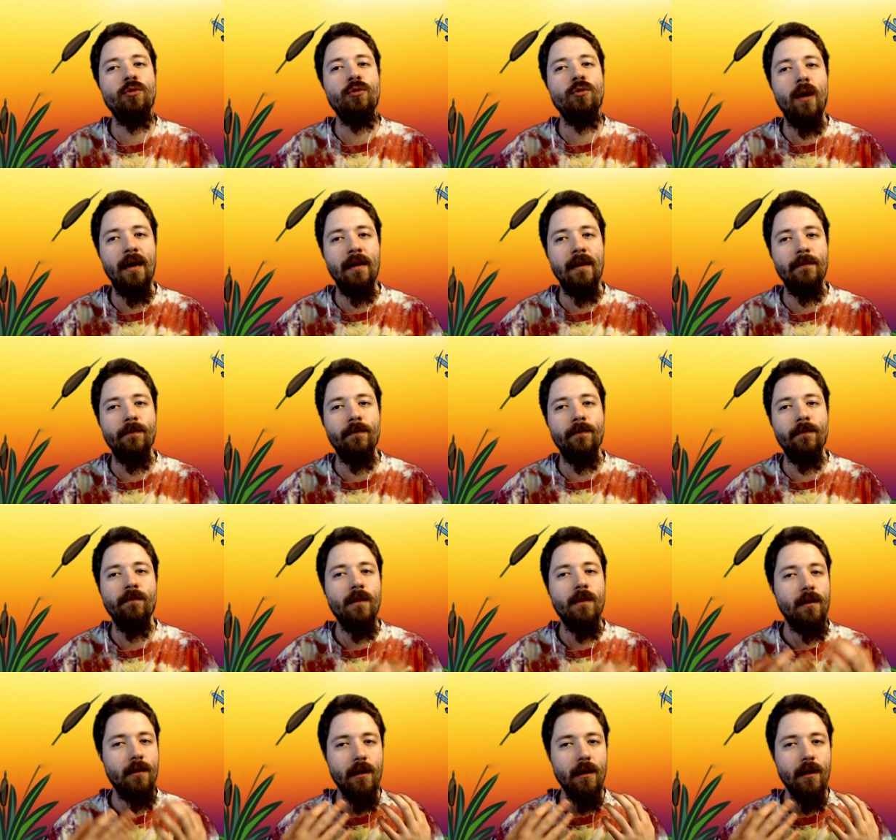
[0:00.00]
um,
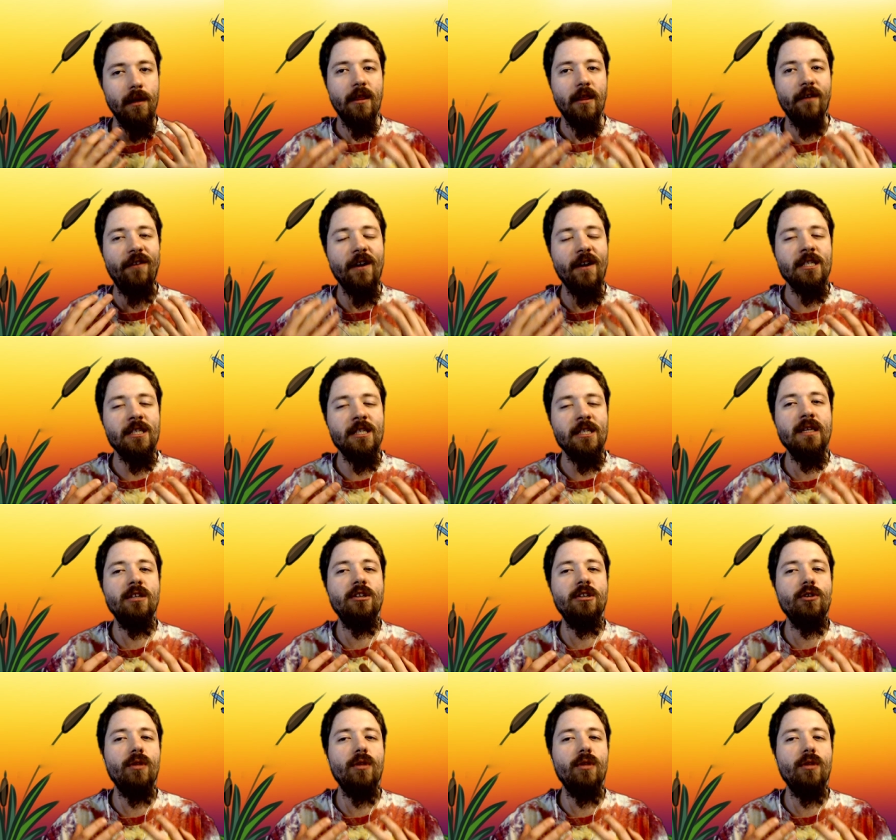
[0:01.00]
the fastest way to do
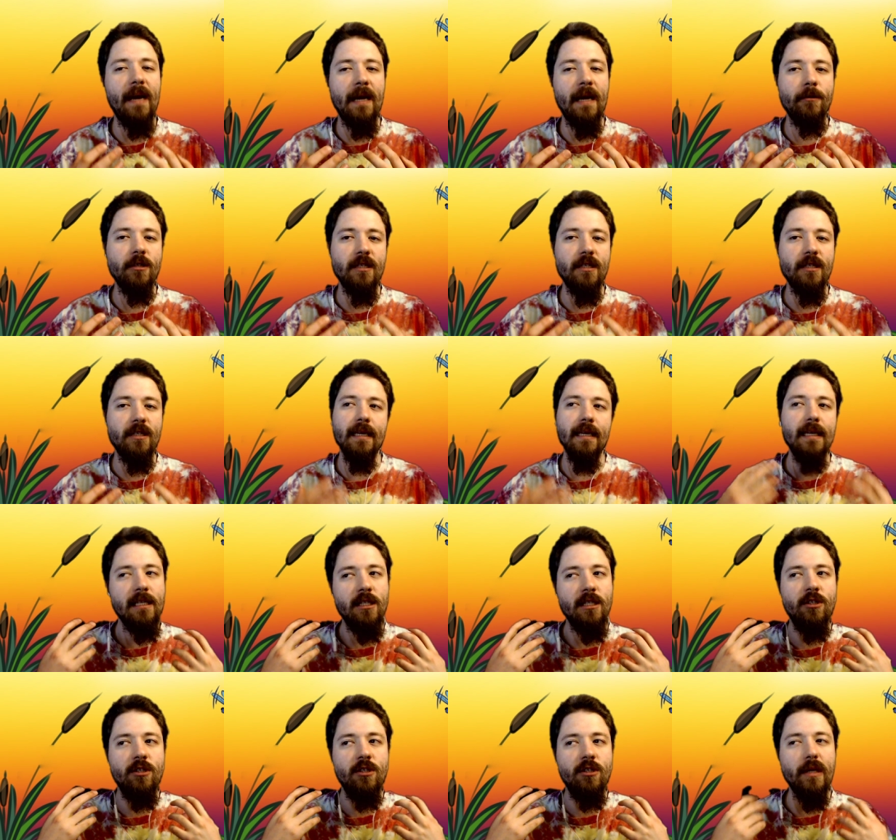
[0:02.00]
Lamech percent is to
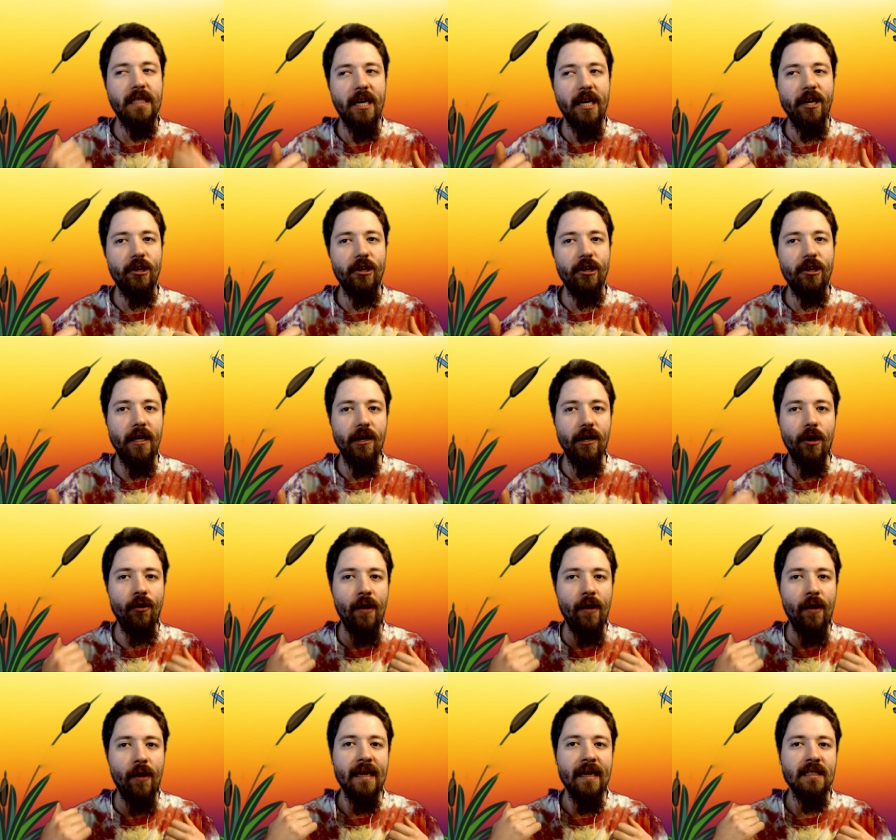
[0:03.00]
retire your hero
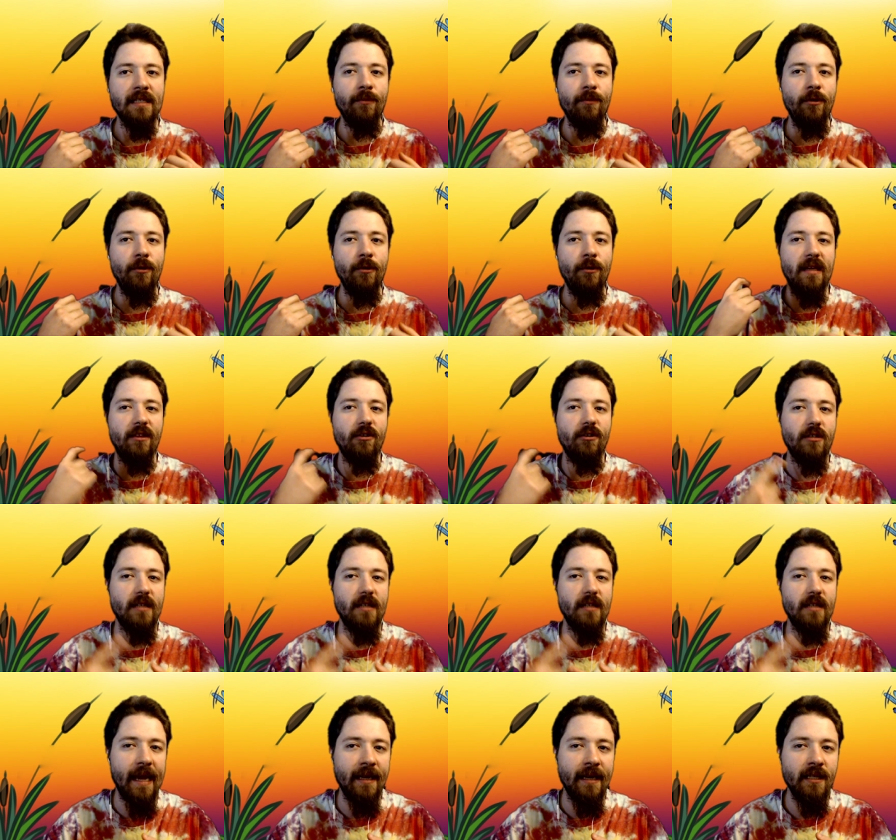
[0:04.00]
and get someone with either
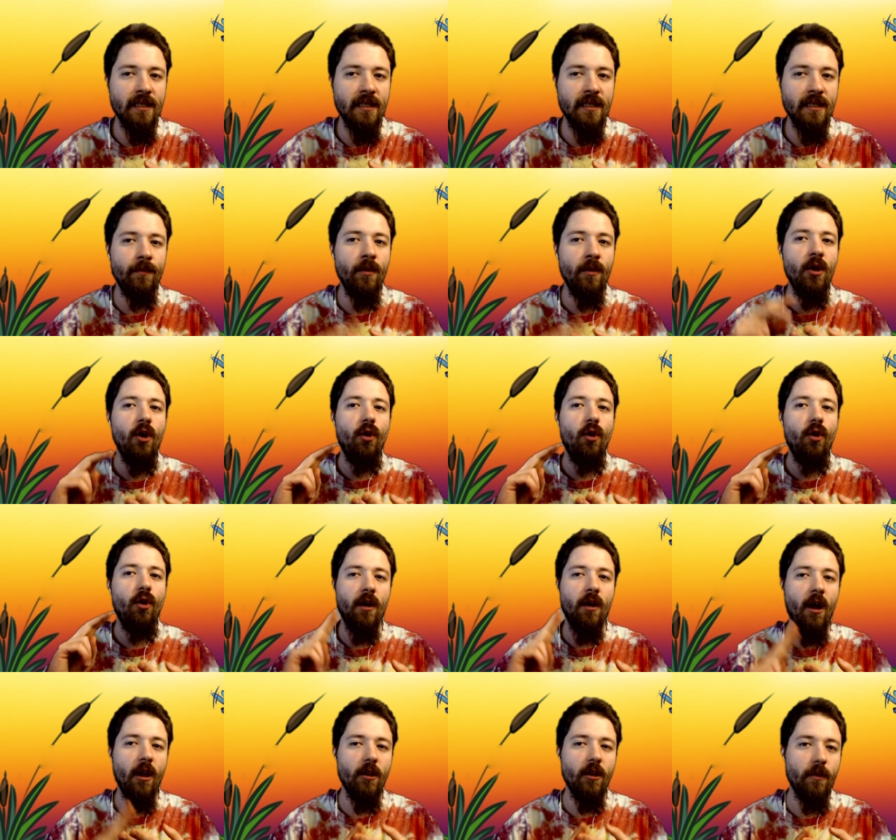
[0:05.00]
Gigantism or
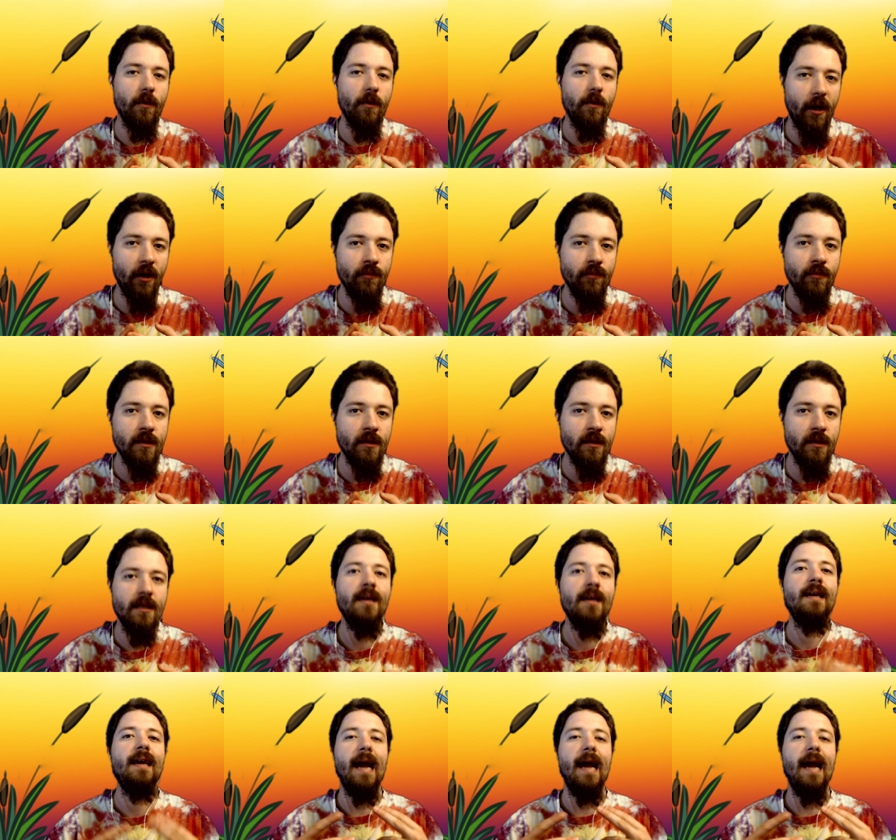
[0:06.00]
Hollowed Bones,
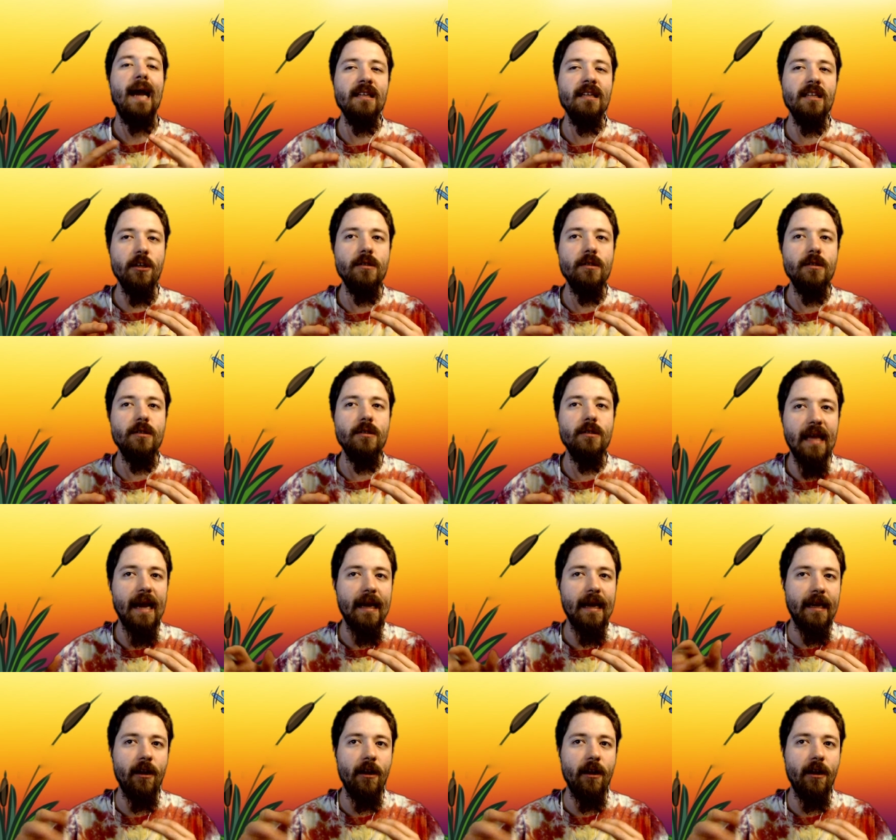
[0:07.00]
and then using that
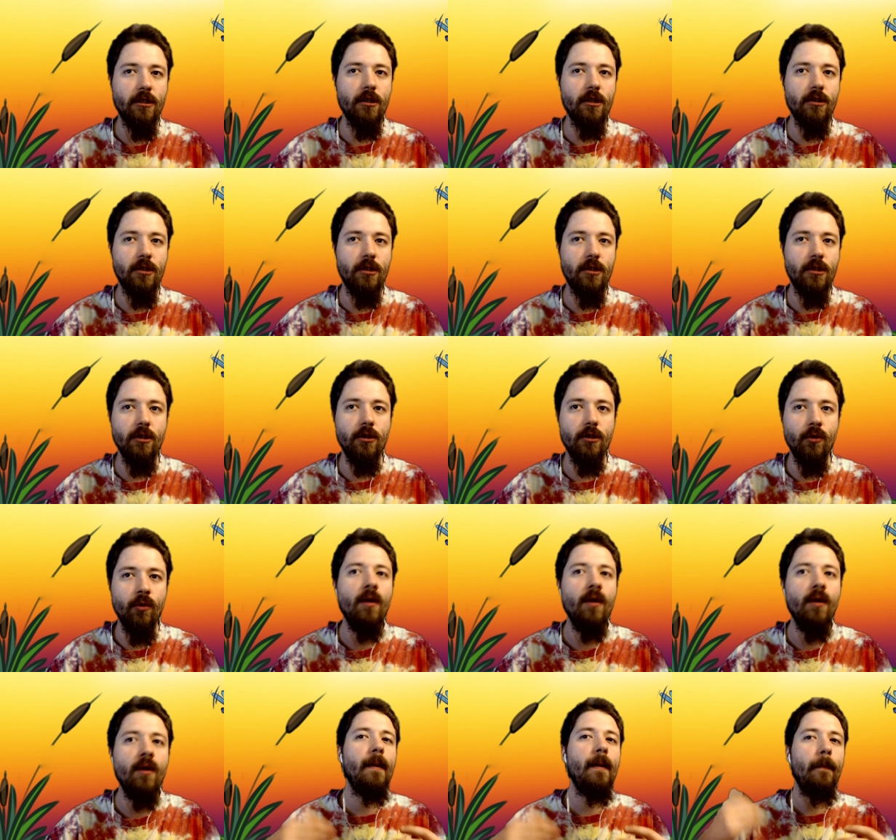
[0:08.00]
character to
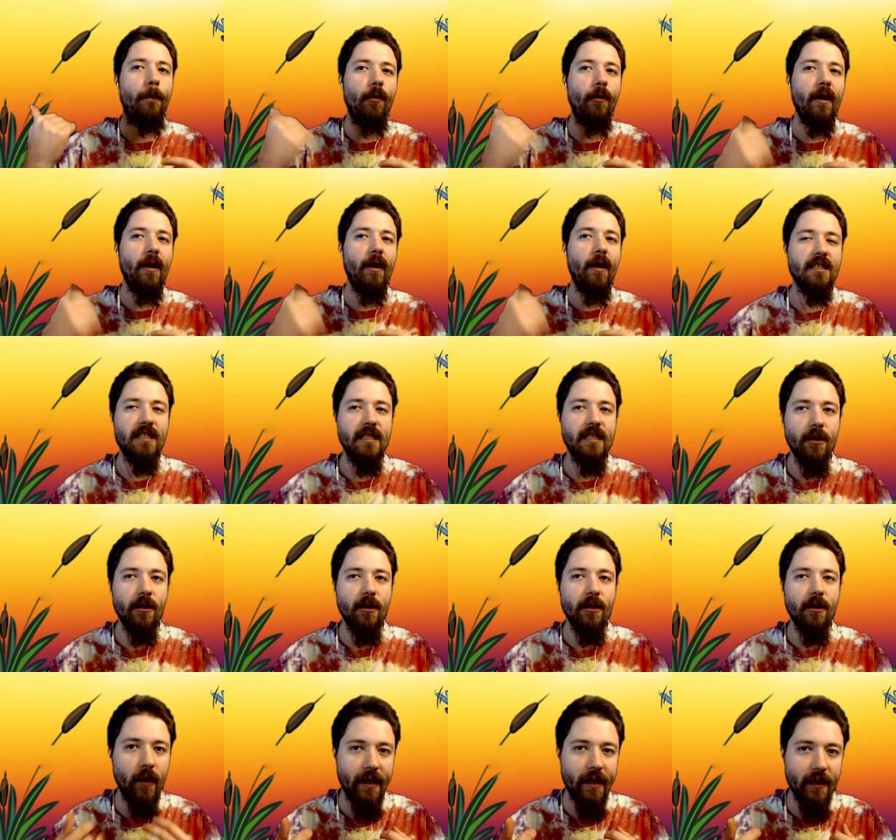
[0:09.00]
break the seal
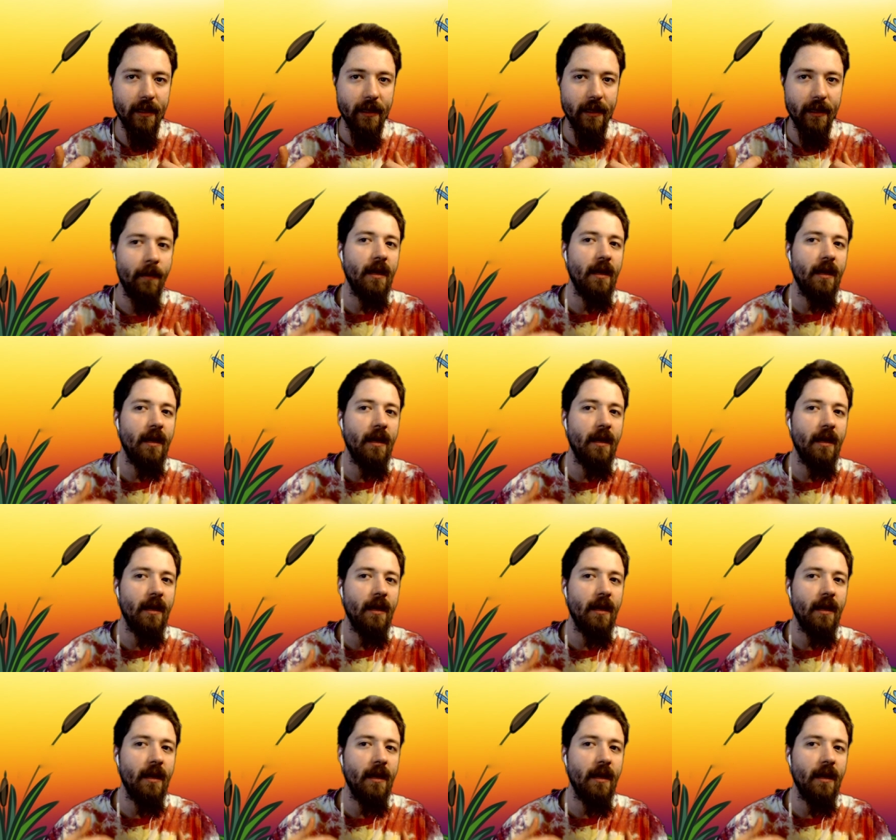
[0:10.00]
quickly.